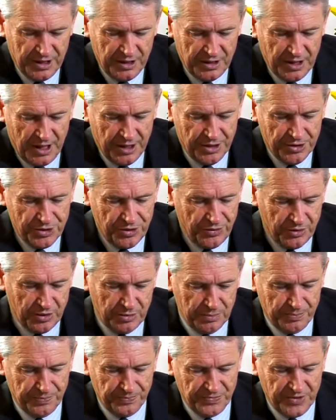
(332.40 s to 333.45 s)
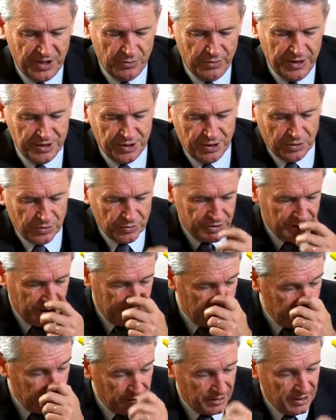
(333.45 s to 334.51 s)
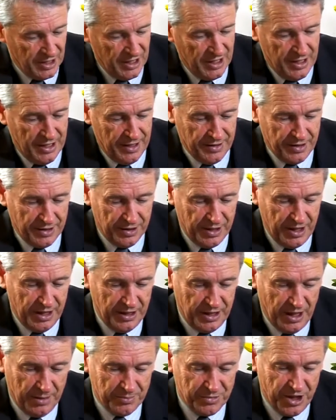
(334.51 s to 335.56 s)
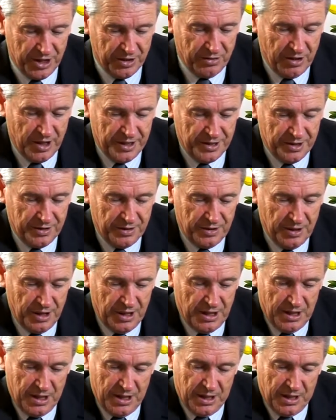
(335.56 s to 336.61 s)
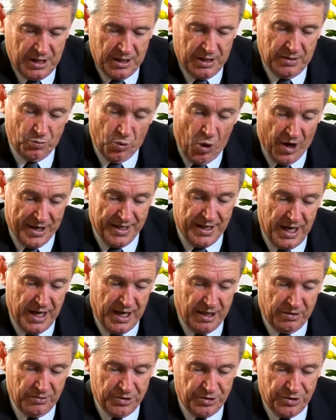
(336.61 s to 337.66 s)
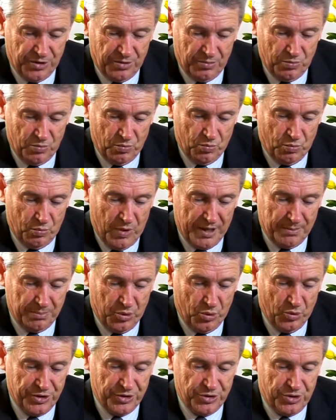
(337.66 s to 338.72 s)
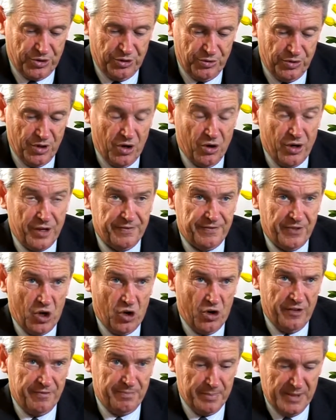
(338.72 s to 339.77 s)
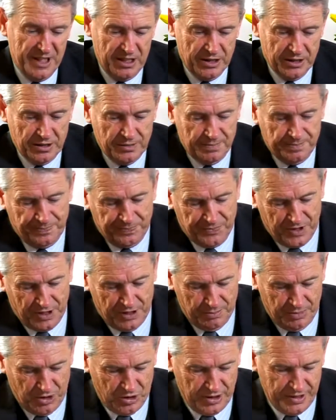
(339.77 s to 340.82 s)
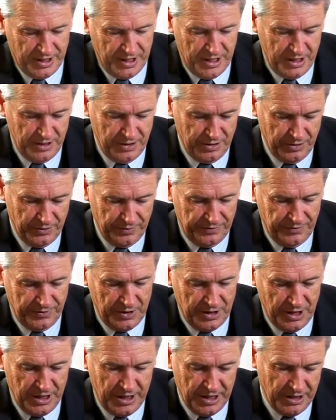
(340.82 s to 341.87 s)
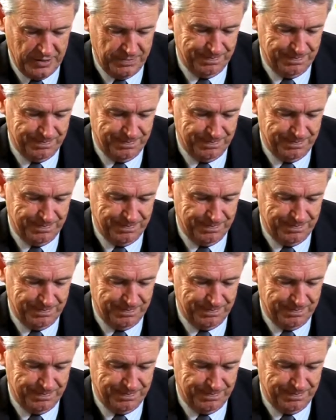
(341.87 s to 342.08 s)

goes from the original said that the income generated right now is 1.295 million, and by the end of year